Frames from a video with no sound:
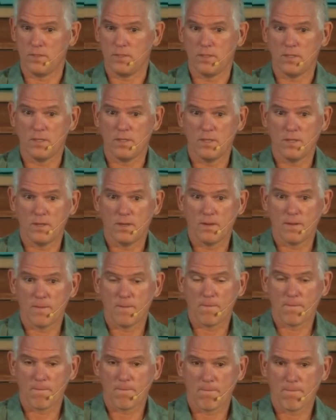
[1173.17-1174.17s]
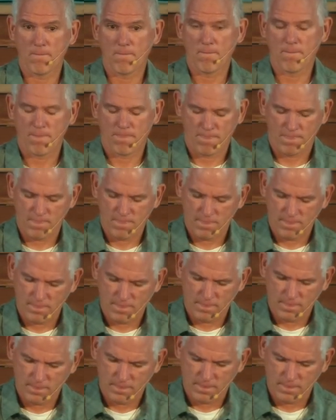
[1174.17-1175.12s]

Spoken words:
Nothing is said.